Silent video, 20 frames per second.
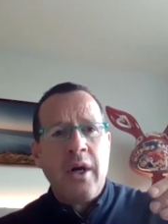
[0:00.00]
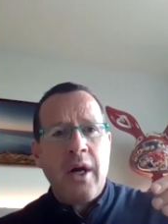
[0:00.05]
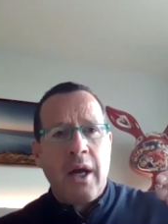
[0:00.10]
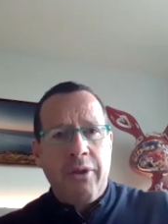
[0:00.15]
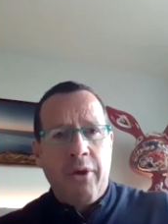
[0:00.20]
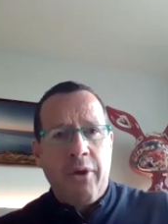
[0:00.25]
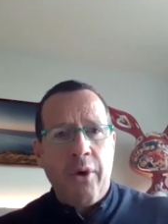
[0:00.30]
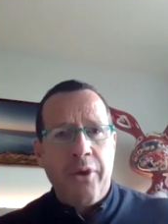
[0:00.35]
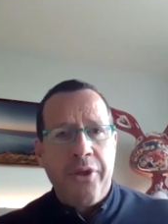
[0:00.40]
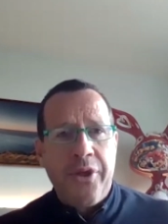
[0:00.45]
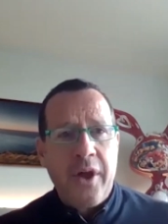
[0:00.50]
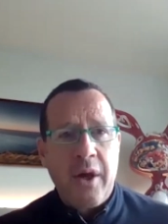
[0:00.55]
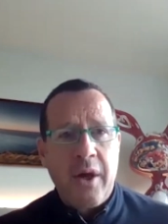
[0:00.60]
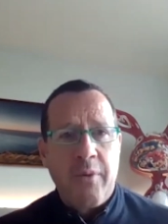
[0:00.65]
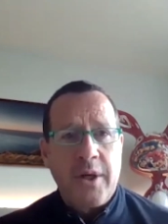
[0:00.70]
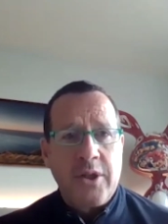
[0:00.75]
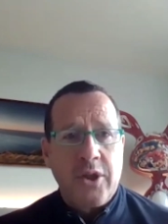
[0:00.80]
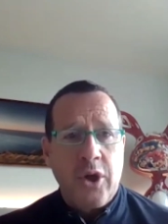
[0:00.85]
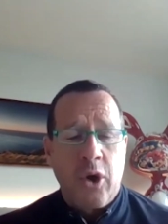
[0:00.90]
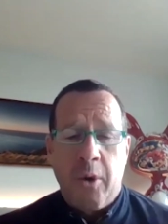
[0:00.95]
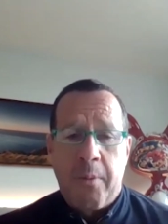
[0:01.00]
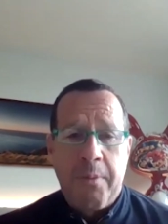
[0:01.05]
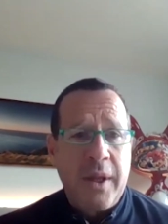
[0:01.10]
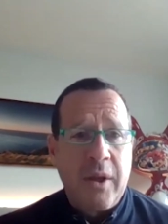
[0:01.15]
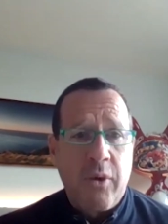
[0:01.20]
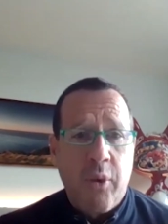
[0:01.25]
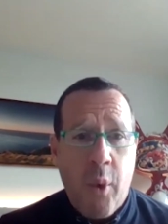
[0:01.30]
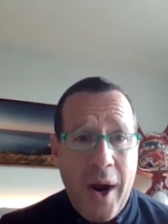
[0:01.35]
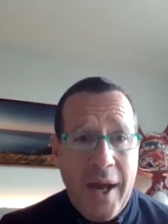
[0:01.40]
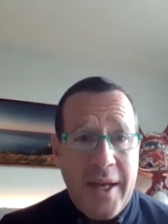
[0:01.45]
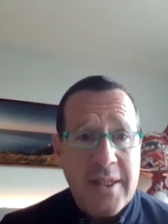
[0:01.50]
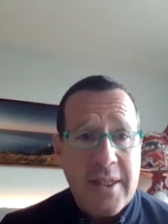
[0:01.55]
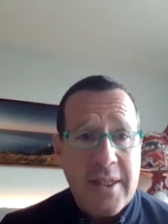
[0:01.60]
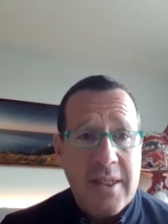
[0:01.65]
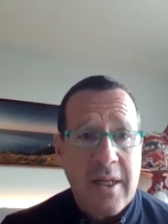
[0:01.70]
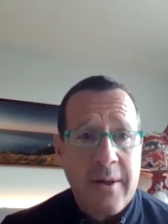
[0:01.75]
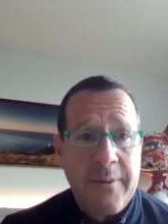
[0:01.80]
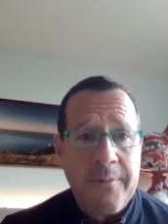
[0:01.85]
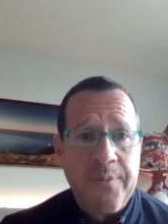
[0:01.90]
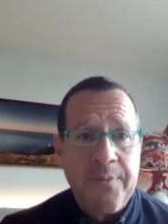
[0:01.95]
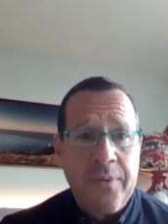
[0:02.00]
and the whole thing was a complete waste